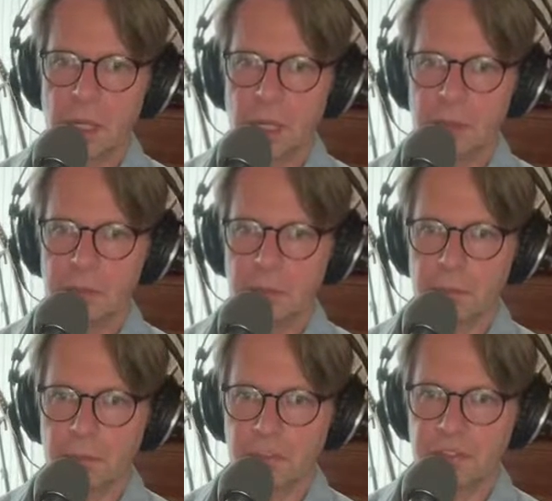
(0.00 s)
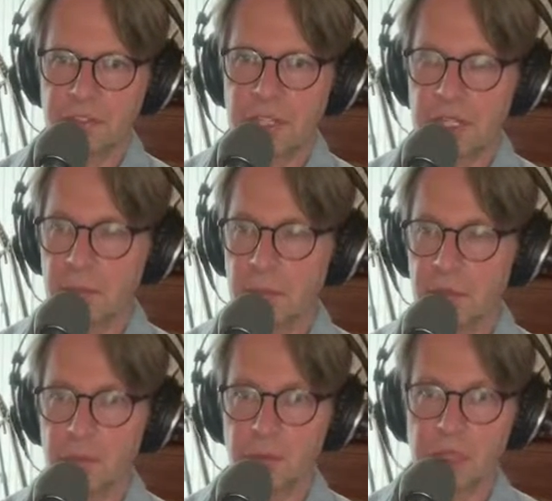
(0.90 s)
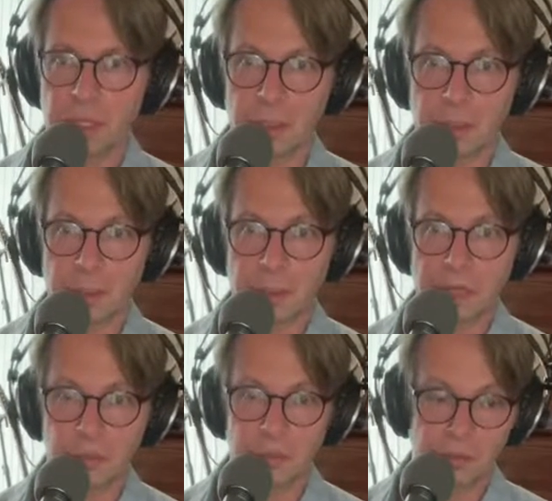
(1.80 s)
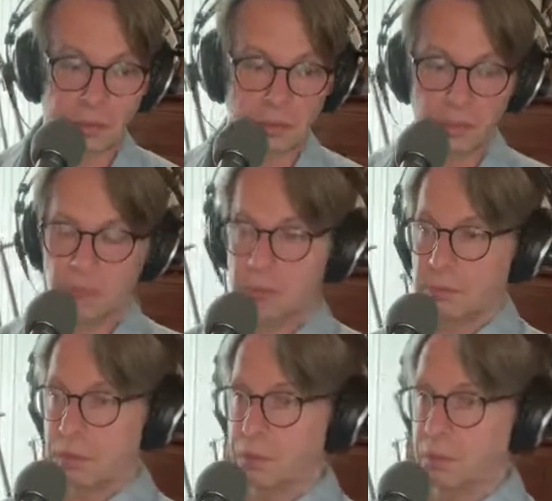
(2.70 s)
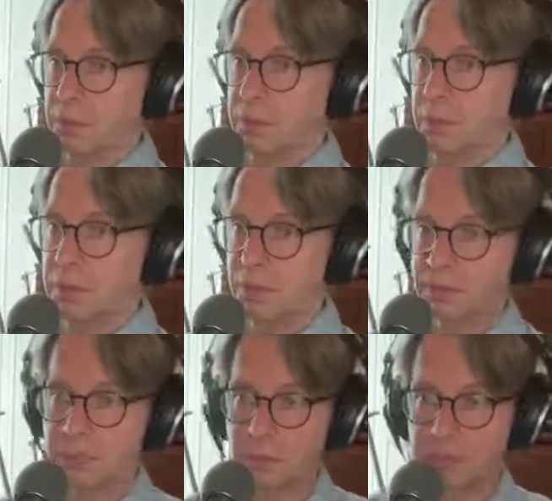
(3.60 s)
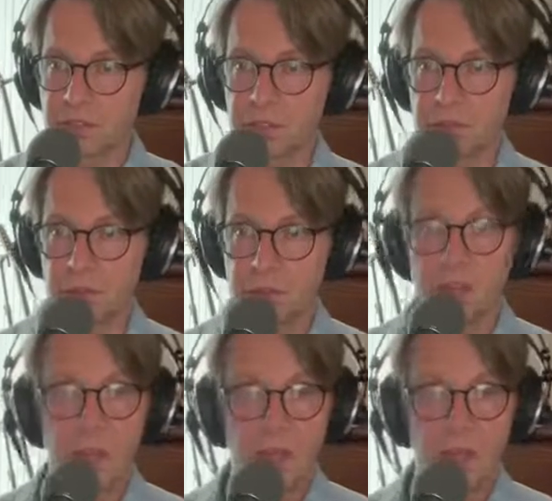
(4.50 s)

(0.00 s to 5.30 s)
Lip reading: I'm going to proceed with talking a little bit about the song because I know I'm going on a bit, but a cup of tea first.